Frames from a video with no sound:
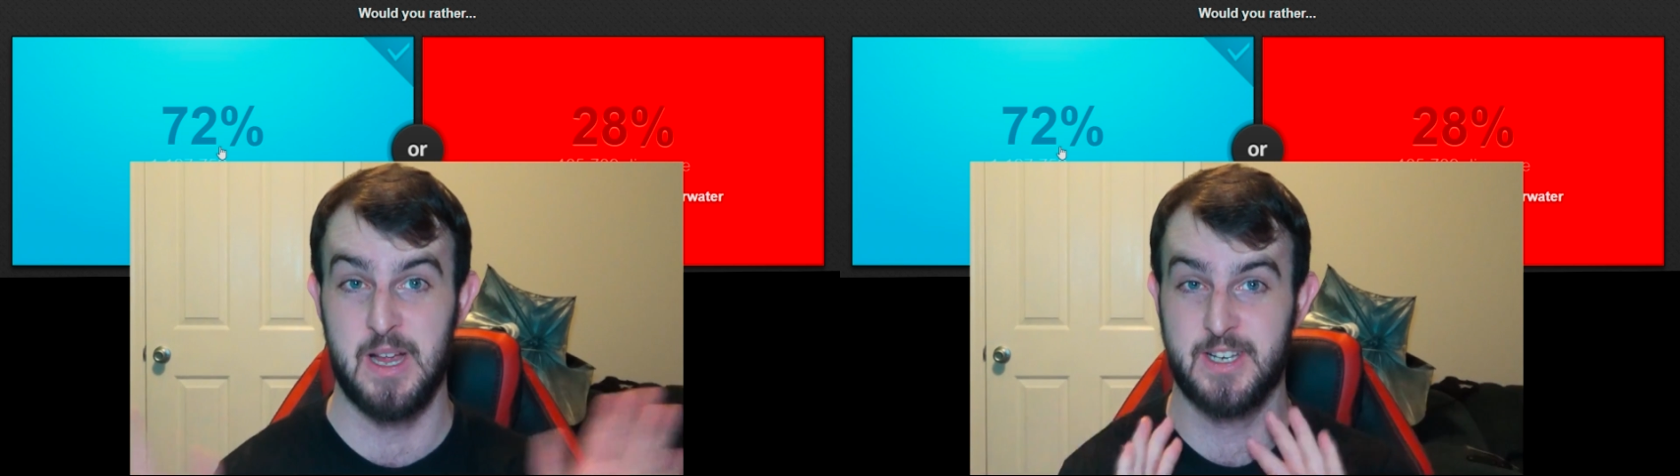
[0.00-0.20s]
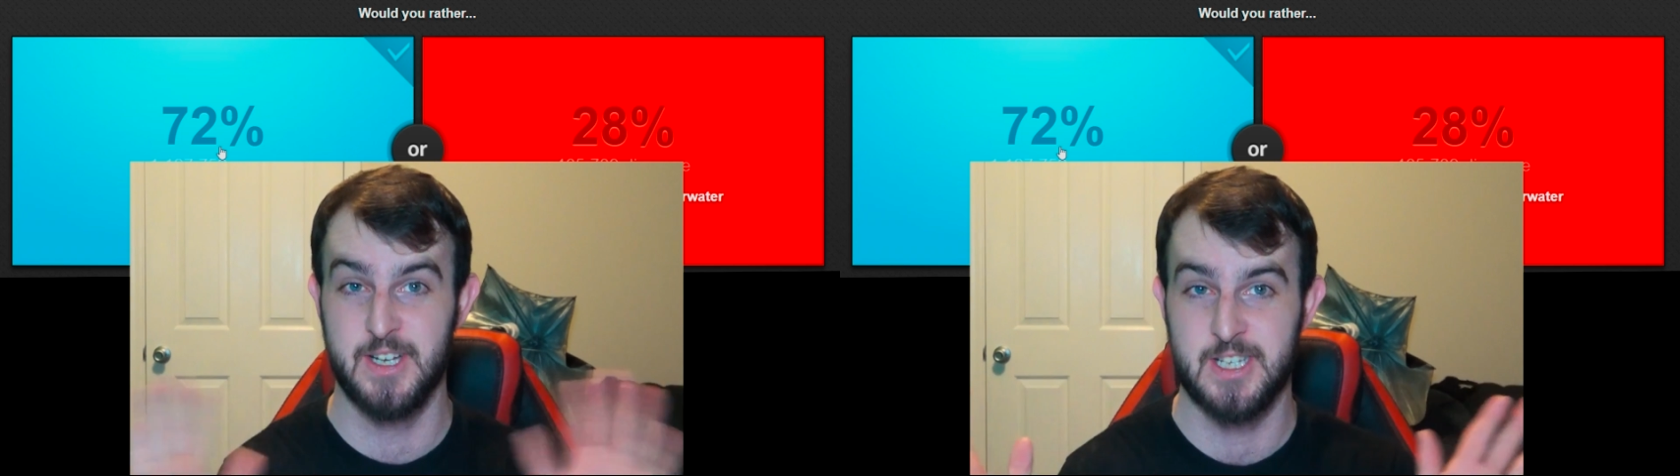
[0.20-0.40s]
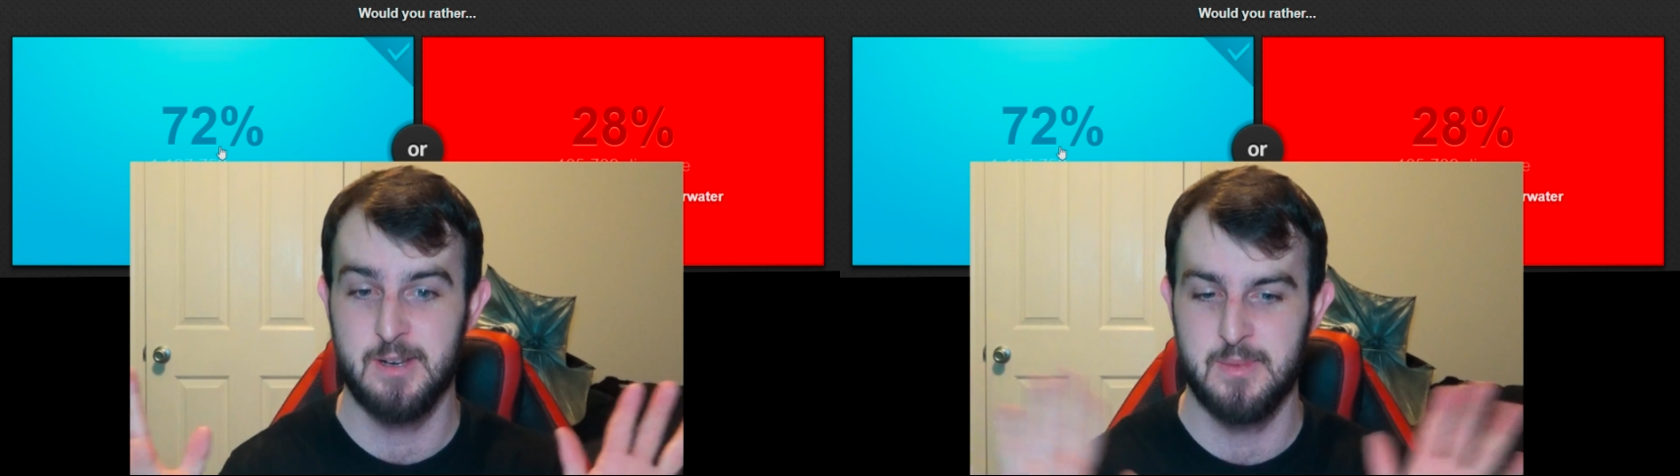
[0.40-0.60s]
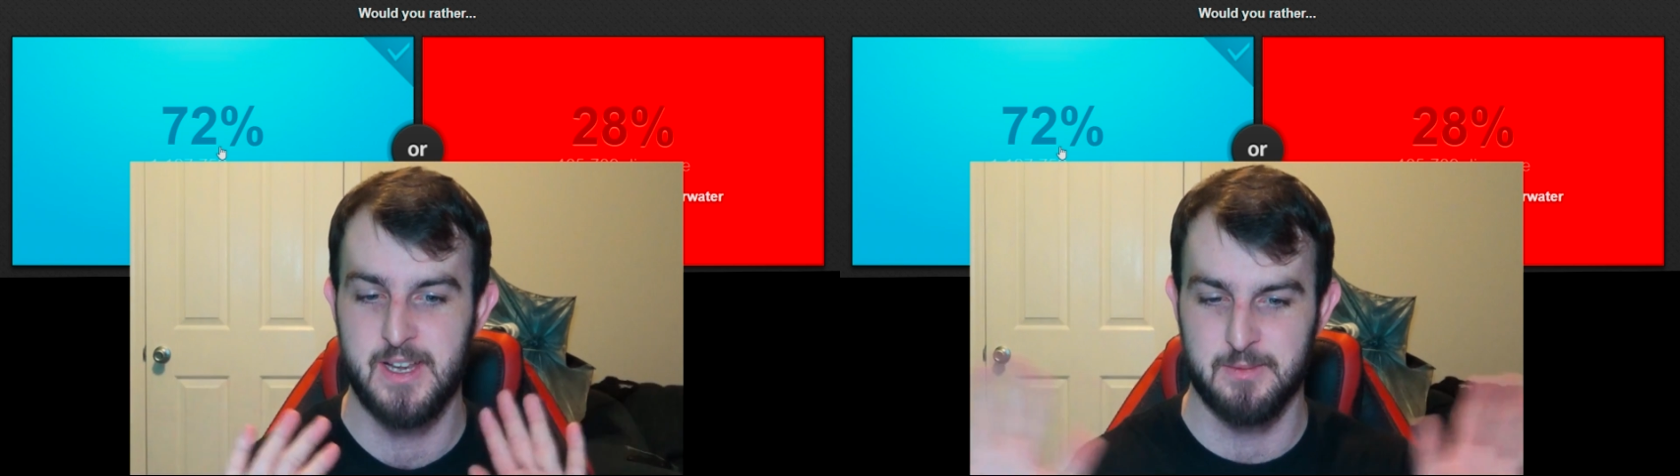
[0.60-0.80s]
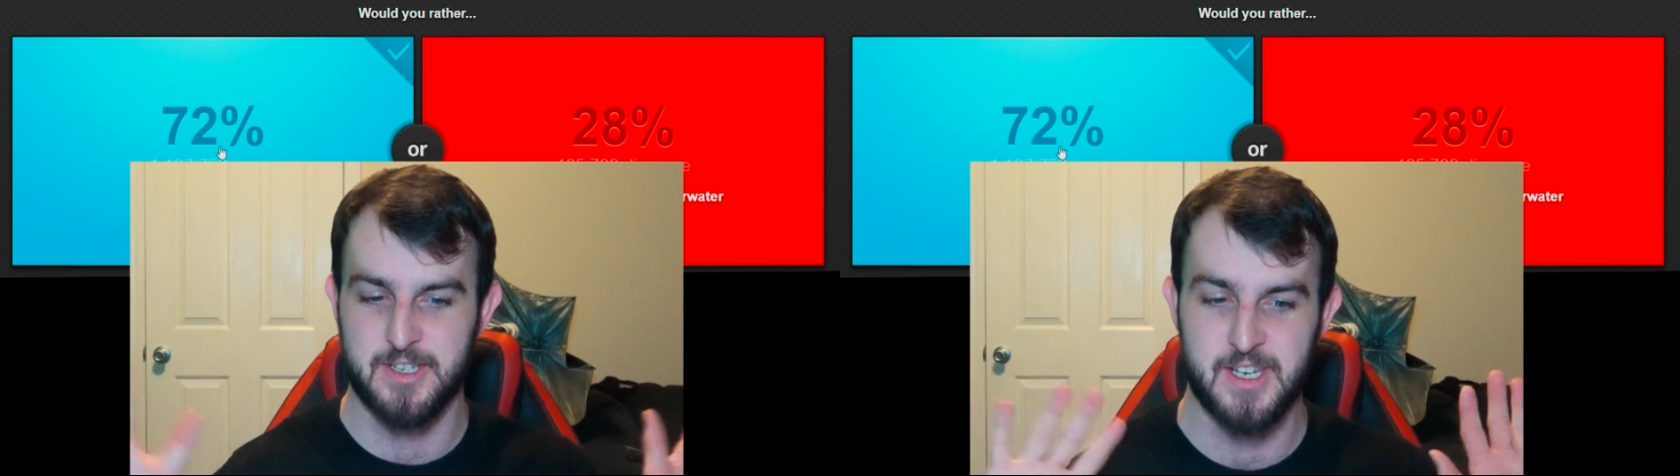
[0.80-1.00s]
don't pay
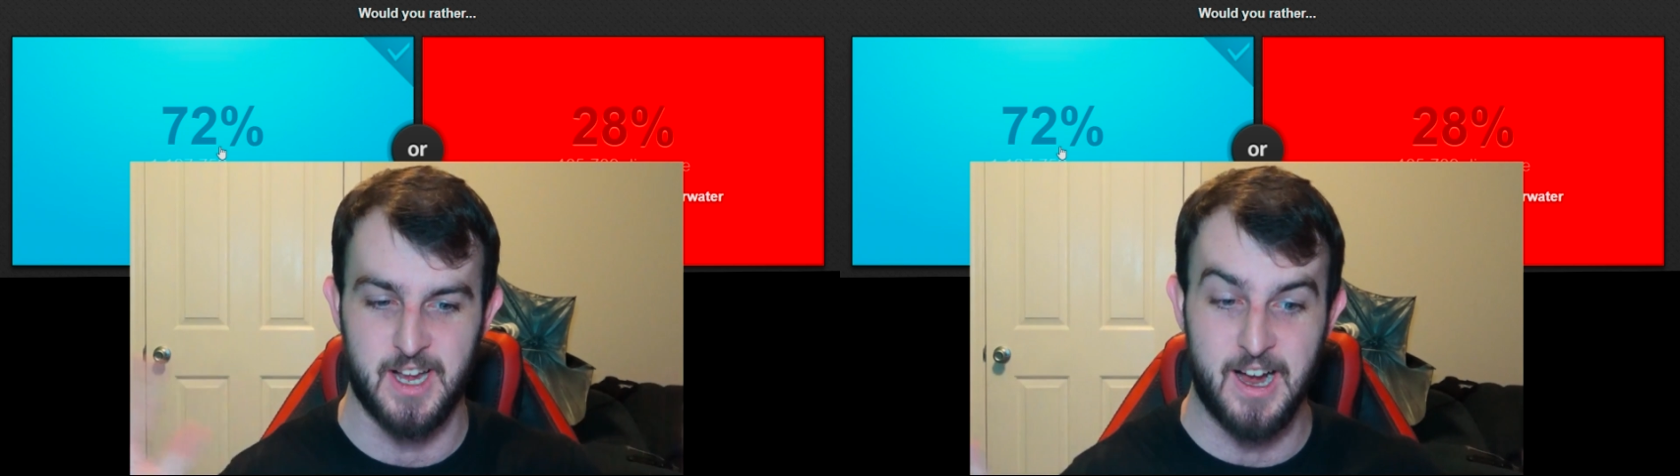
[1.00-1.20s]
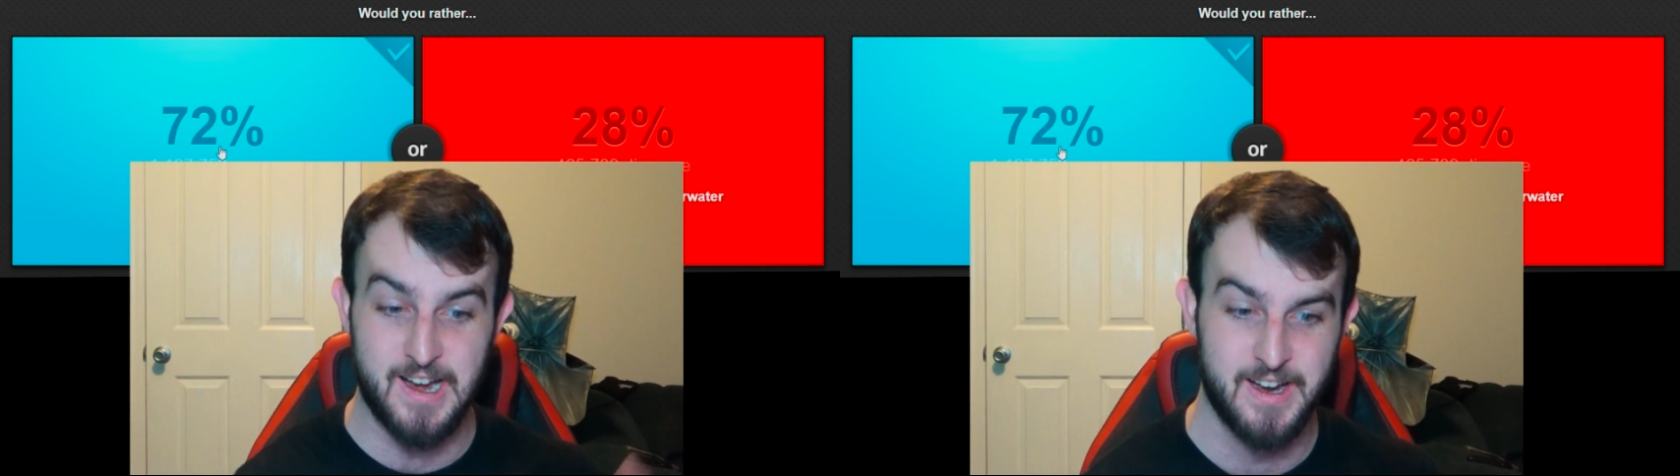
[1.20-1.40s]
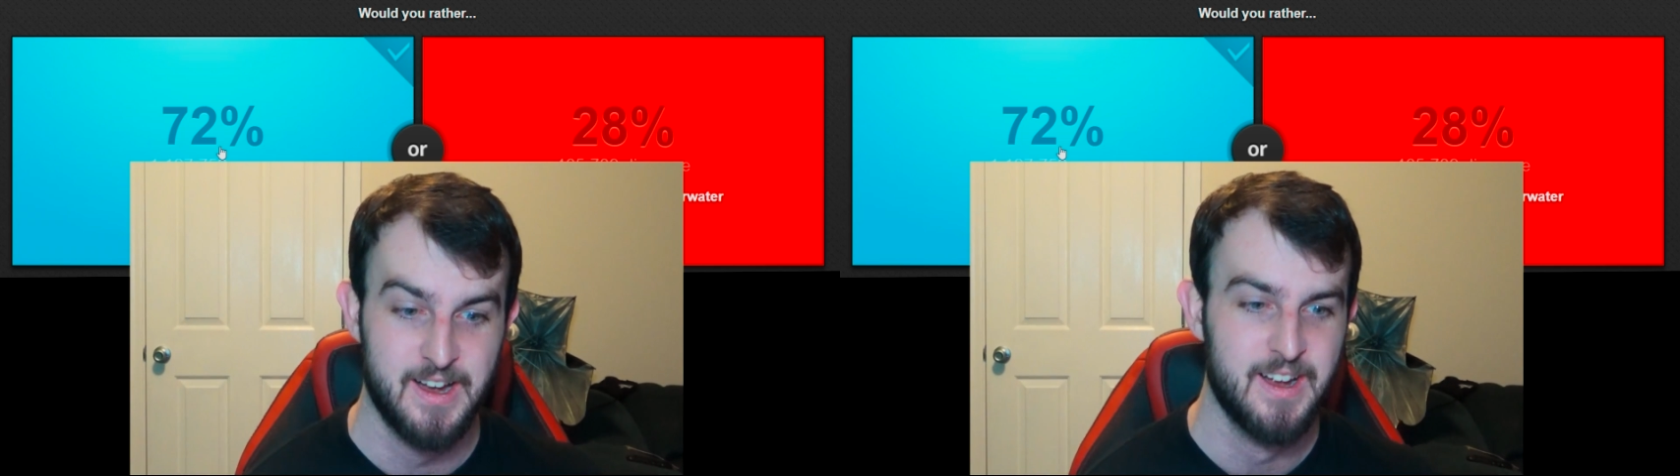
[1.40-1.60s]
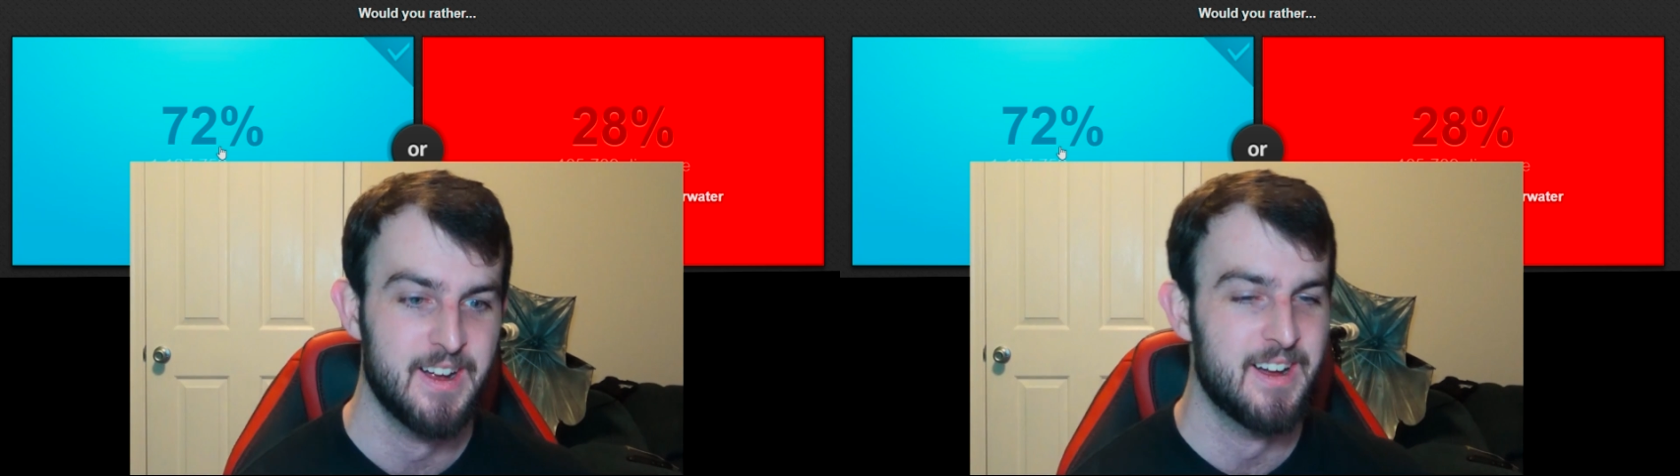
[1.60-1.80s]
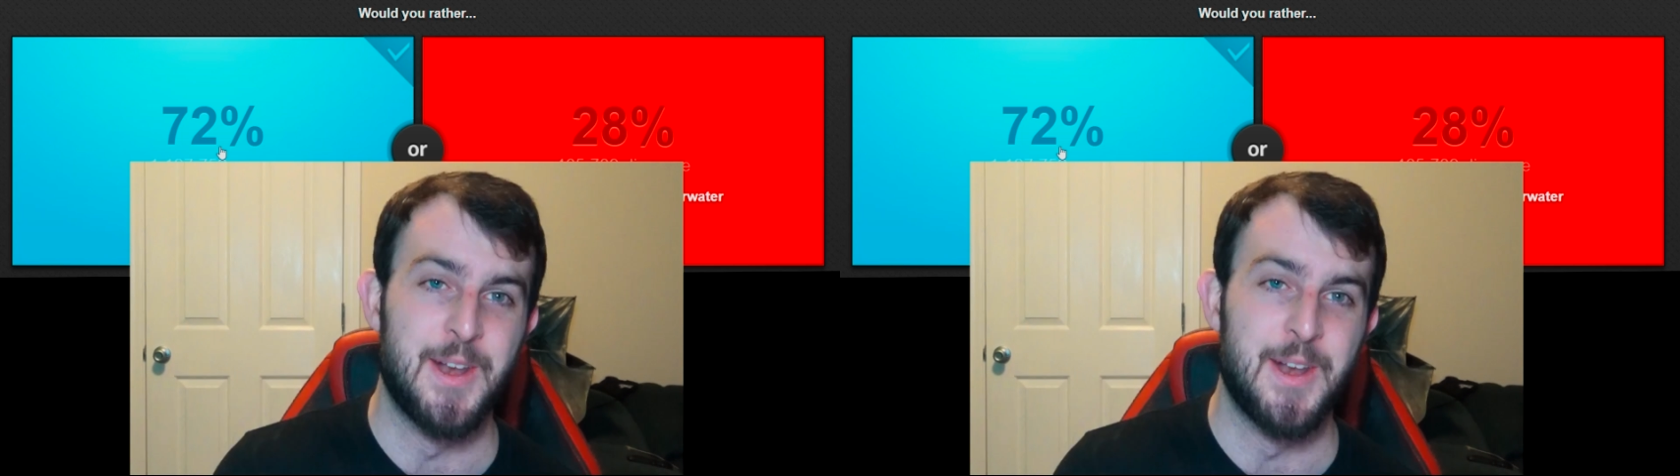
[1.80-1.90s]
attention to me. I'm just a guy.